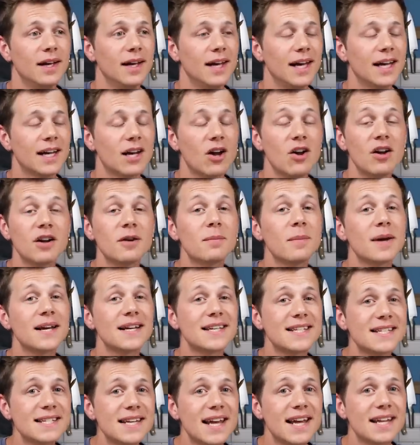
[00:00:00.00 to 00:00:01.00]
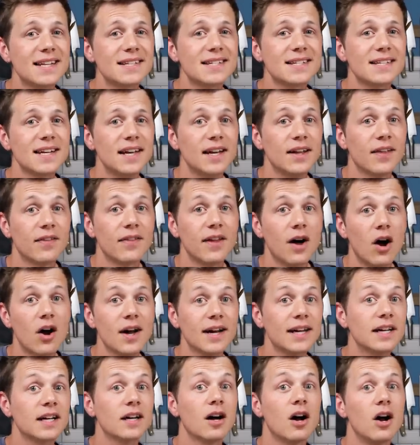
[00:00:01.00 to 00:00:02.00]
it kind of makes sense that I
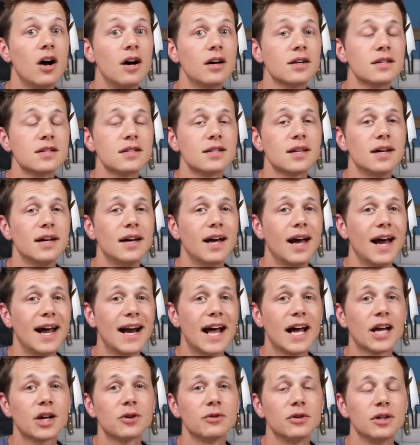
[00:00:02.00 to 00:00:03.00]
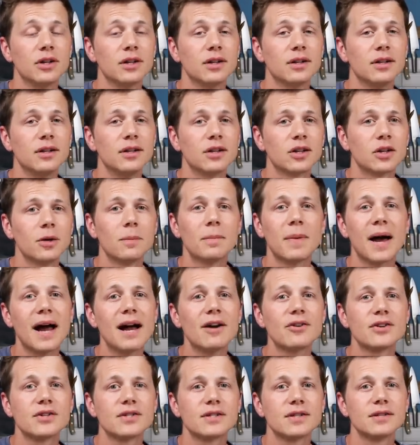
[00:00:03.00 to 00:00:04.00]
can cast an accurate
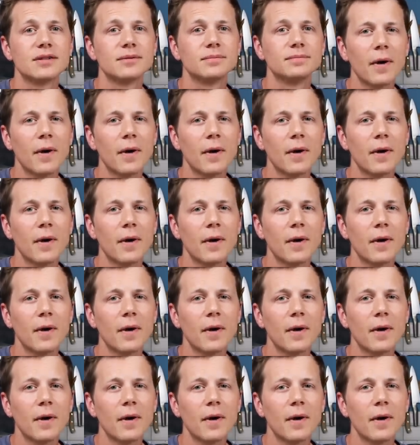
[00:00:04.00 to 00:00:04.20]
comparison.